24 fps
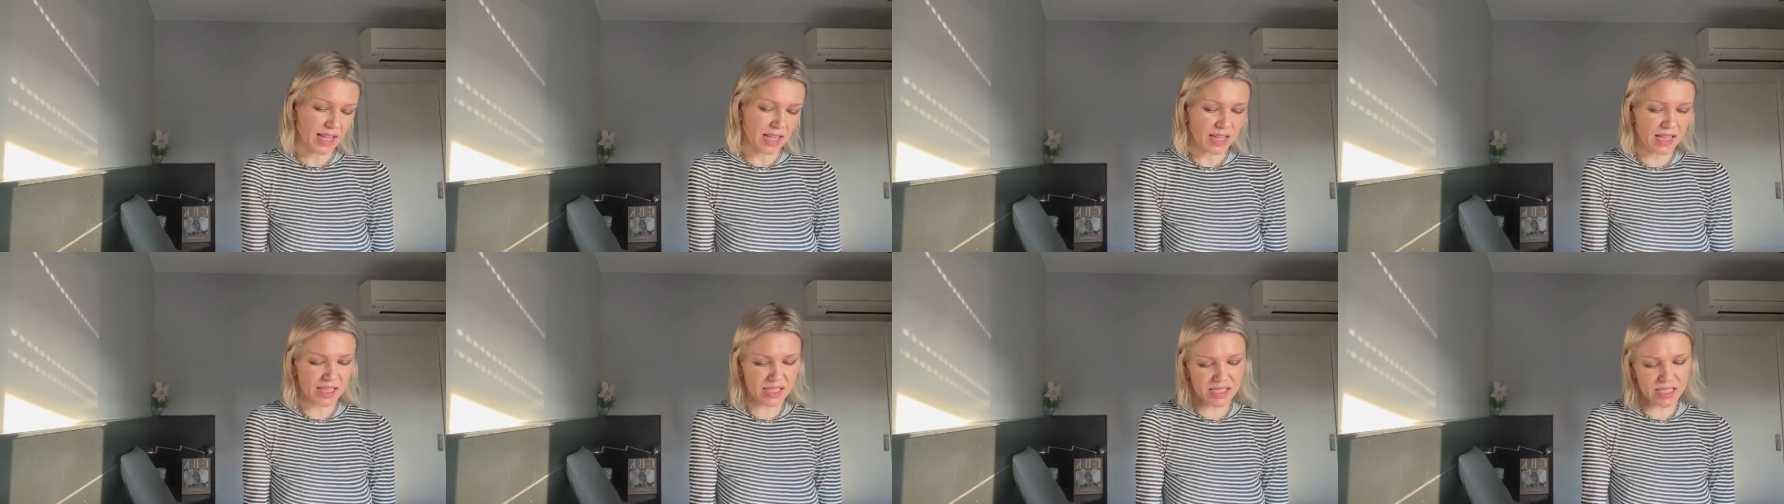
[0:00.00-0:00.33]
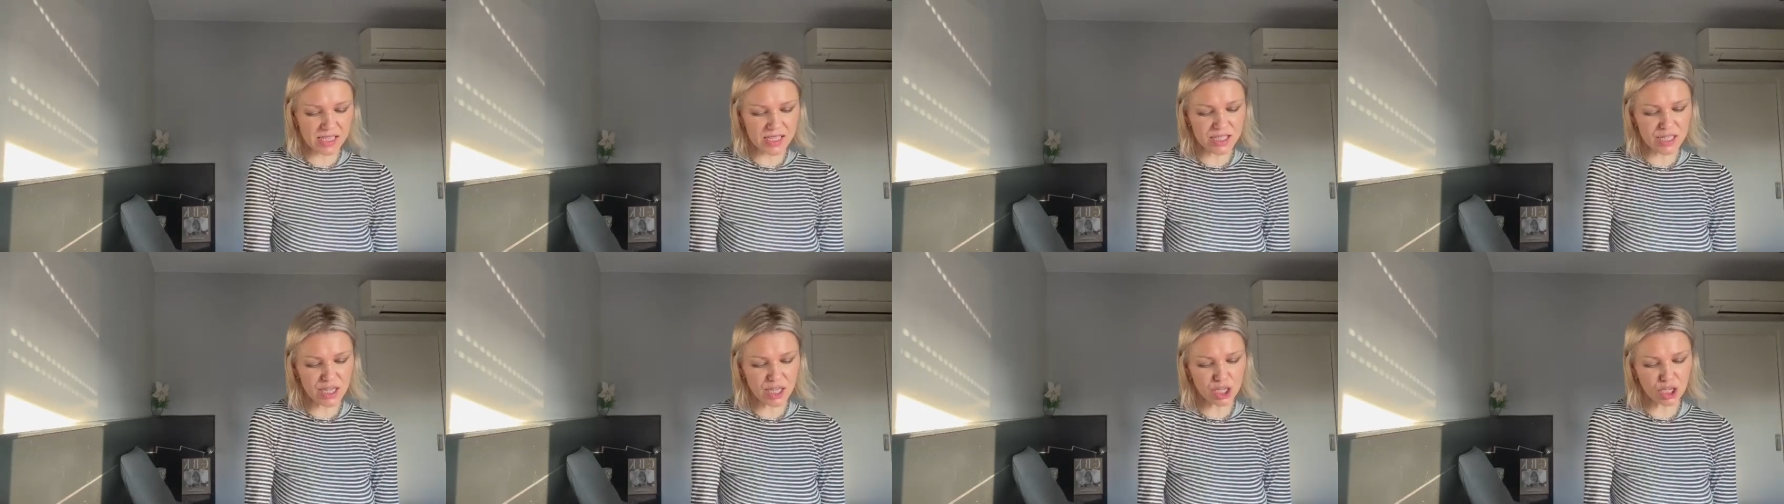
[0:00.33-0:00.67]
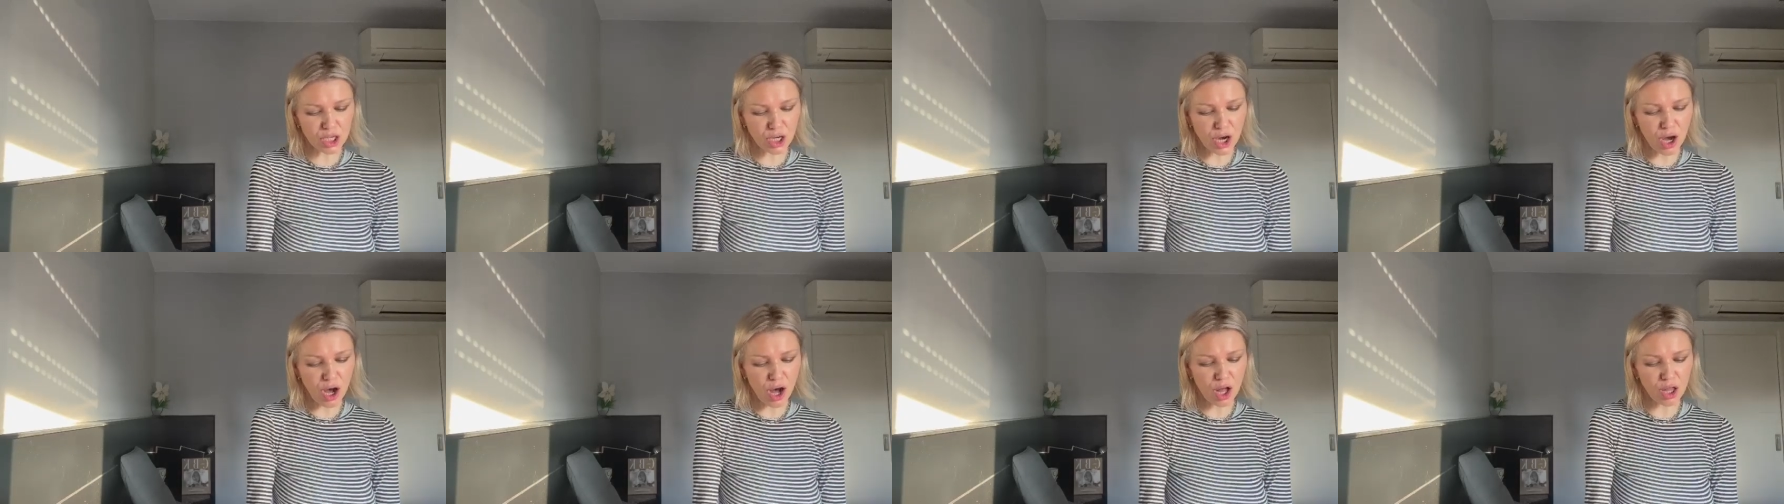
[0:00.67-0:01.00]
This is in
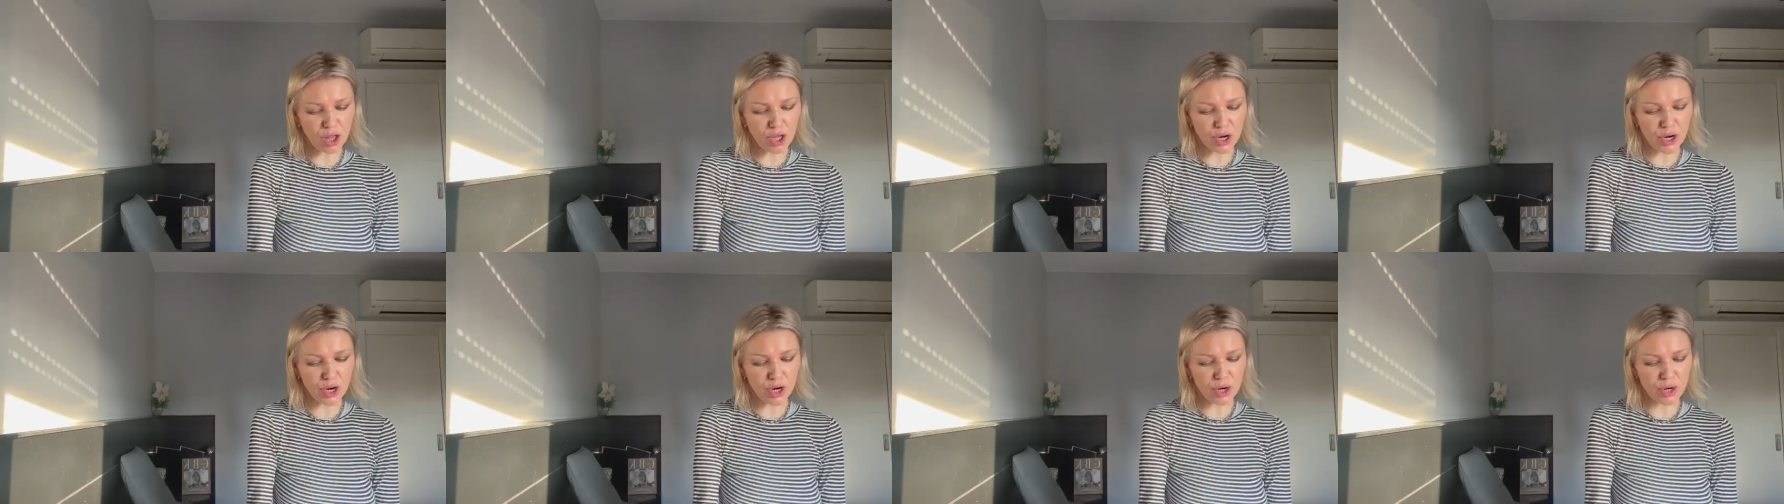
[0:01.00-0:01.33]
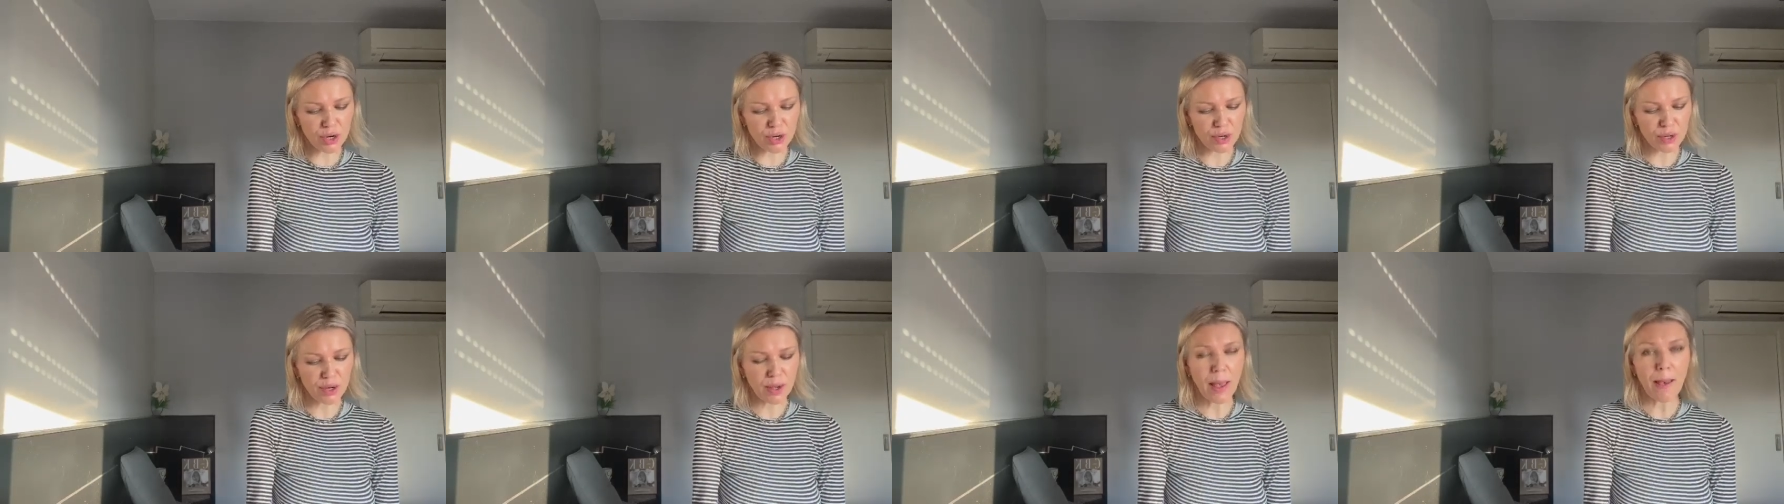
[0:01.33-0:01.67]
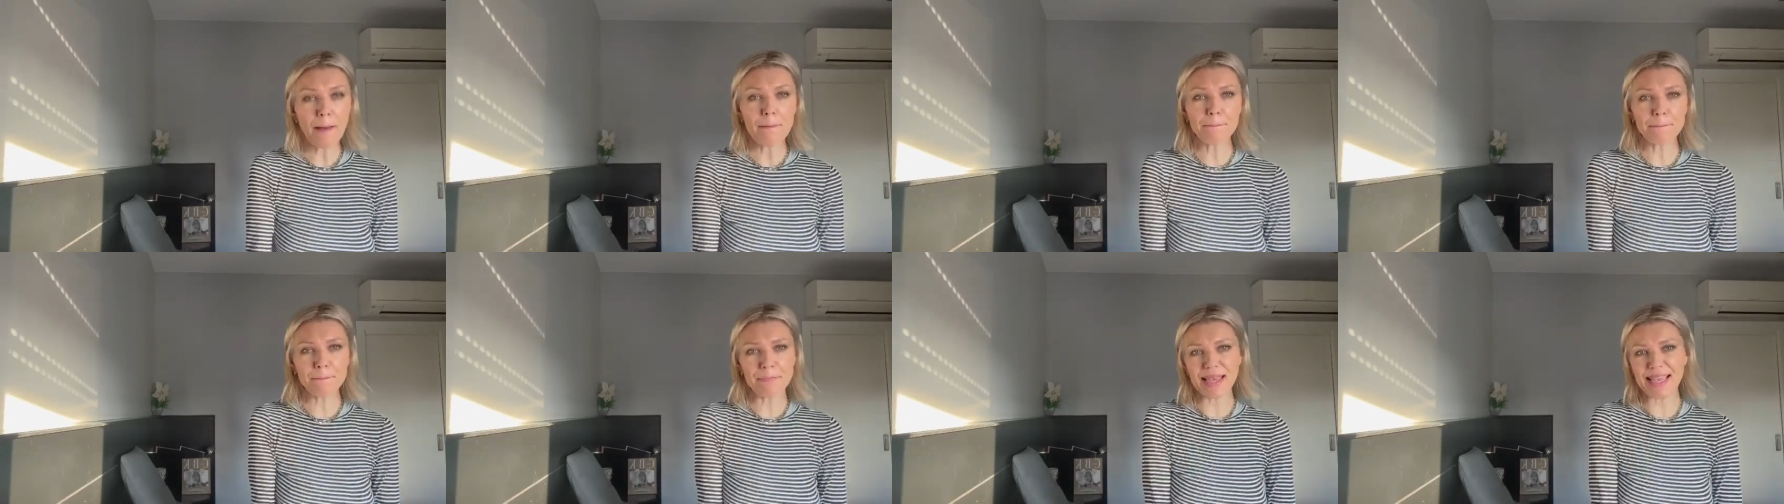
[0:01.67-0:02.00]
color
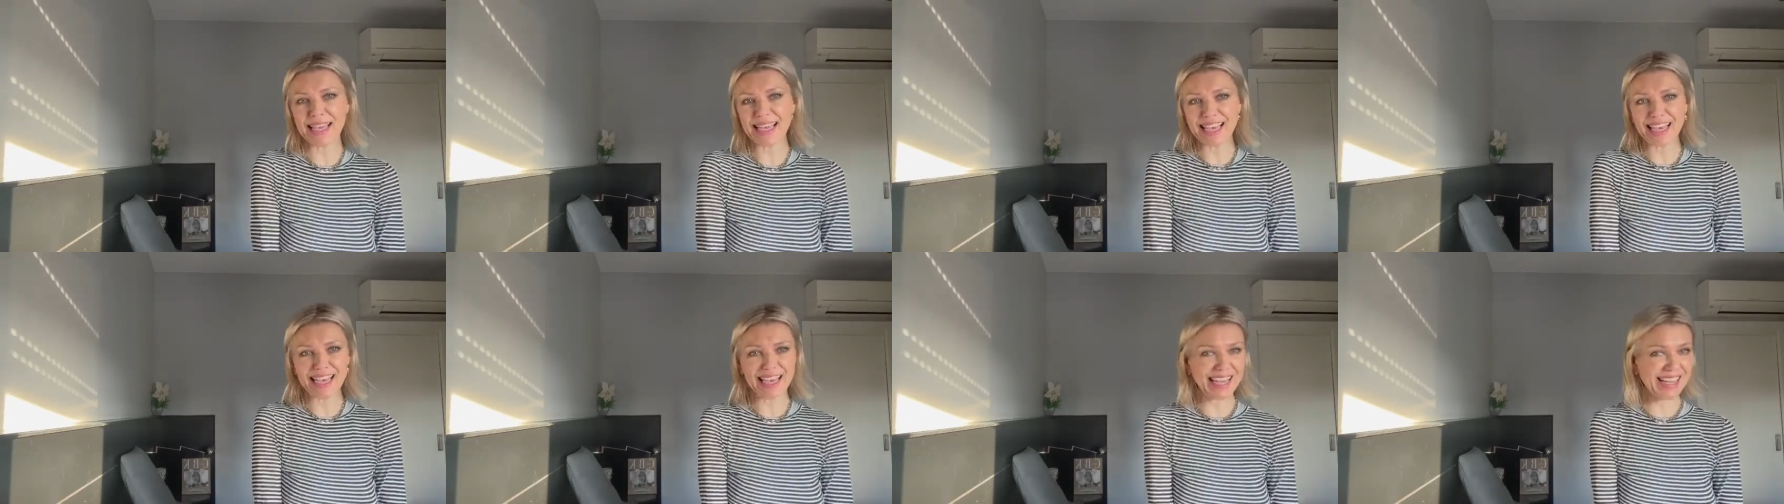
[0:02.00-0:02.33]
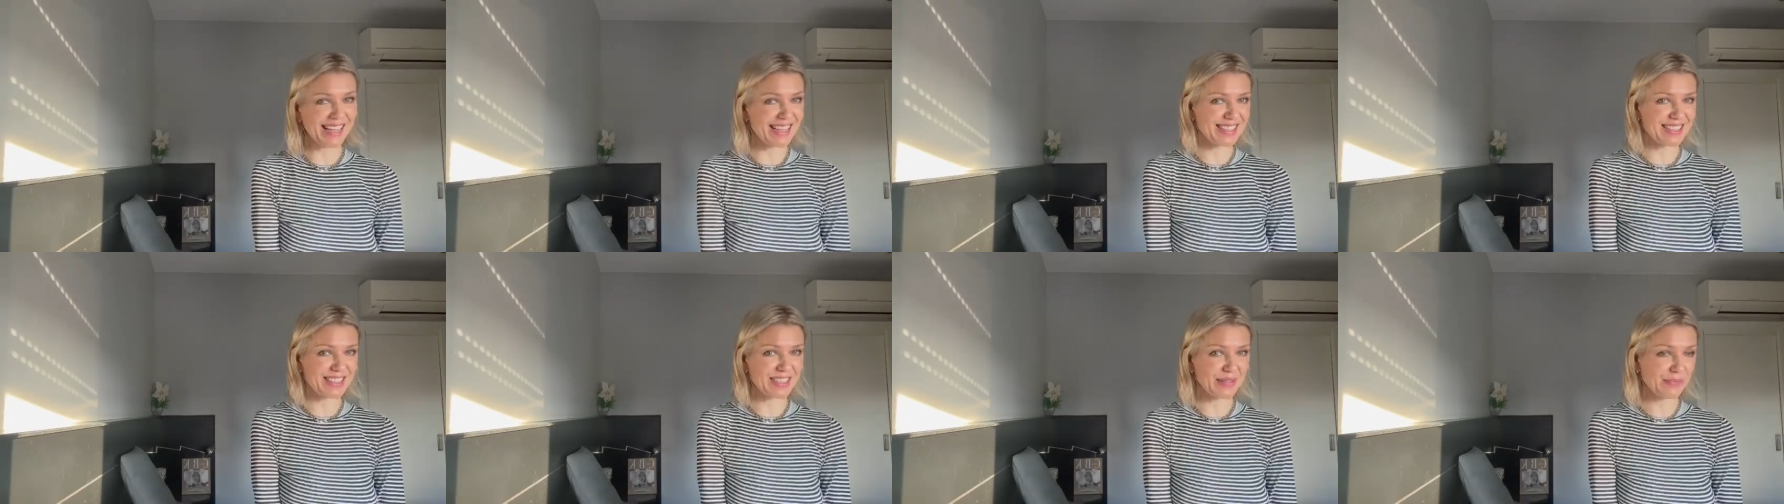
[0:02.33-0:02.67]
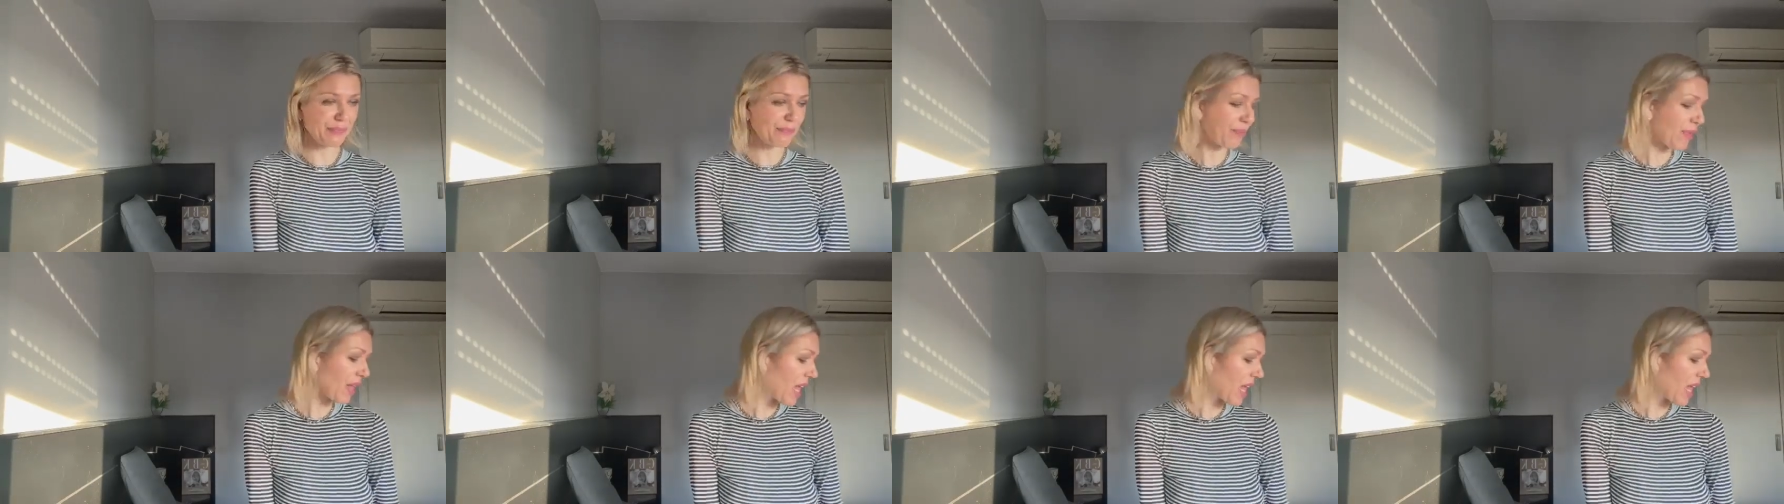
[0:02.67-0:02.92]
Pink Hit.